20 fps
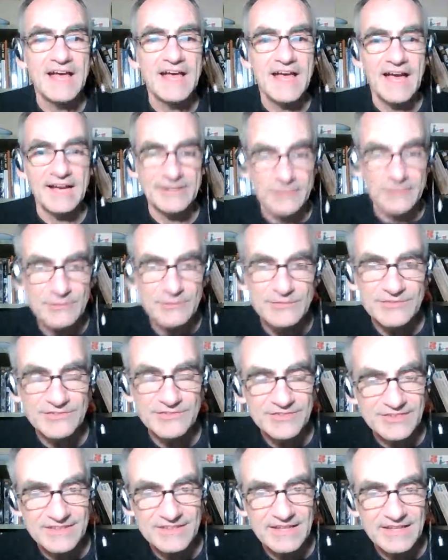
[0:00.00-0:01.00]
I don't
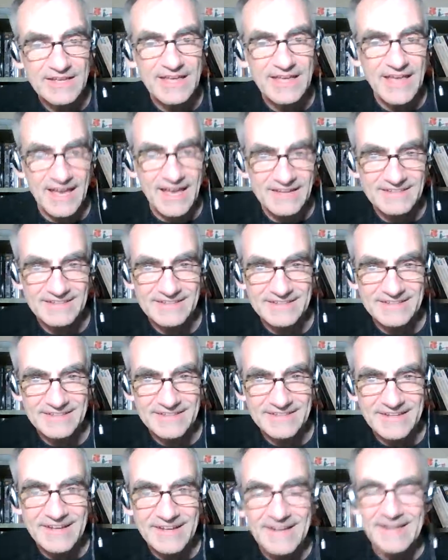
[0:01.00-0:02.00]
see any.
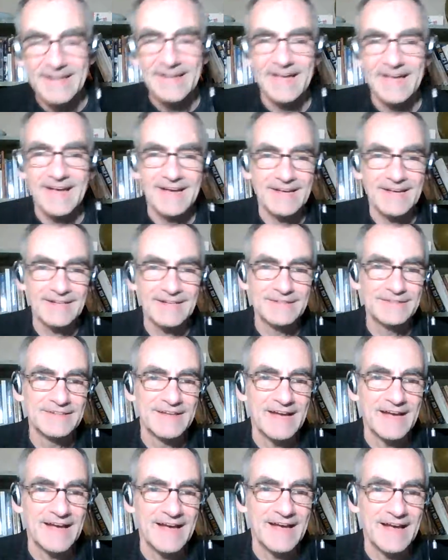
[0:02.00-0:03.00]
And
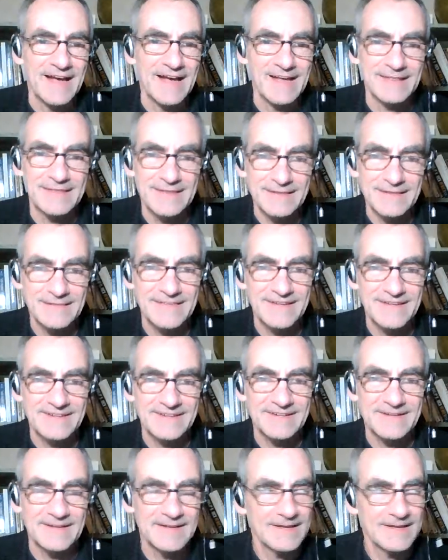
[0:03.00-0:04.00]
I think that
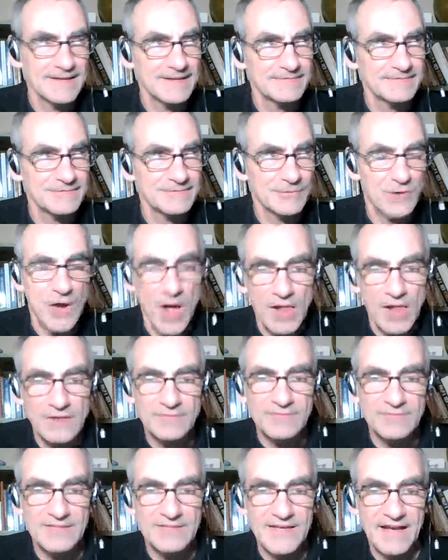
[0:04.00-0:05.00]
for all
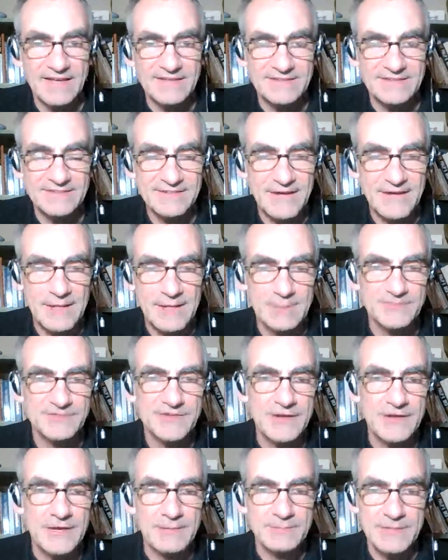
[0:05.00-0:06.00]
of the IN types,
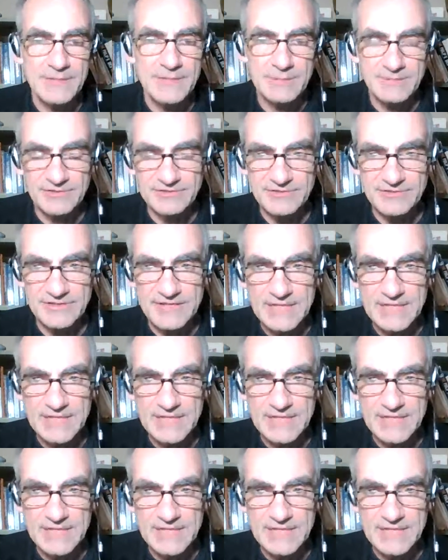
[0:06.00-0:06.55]
people should